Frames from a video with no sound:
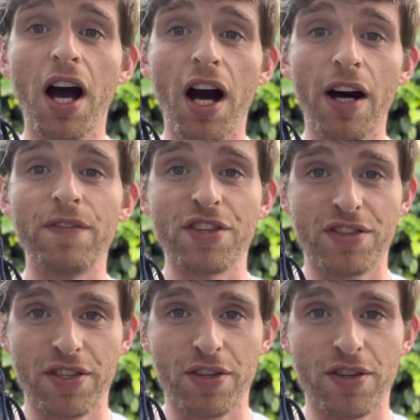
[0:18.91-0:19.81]
of this
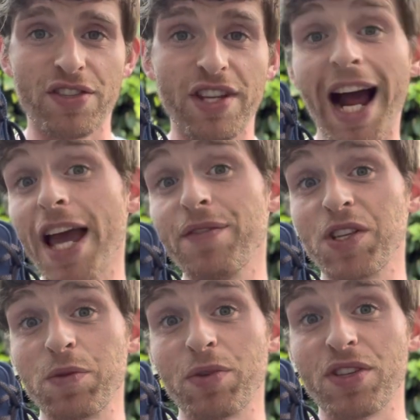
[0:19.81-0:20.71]
series that I have
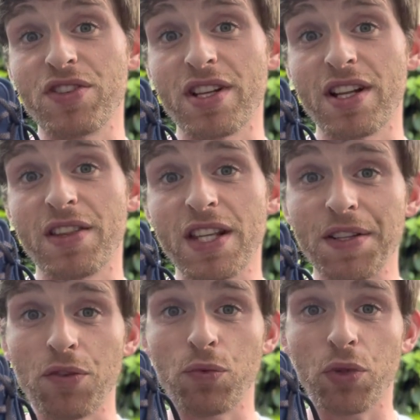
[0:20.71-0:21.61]
experienced it, and I think they've
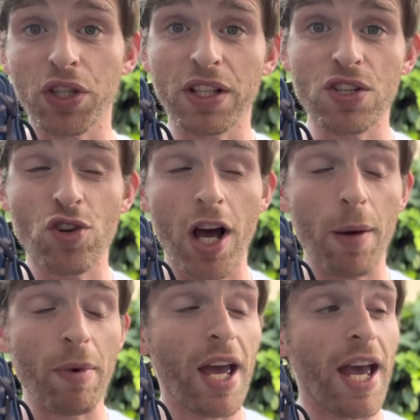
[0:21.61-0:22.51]
done a really good job.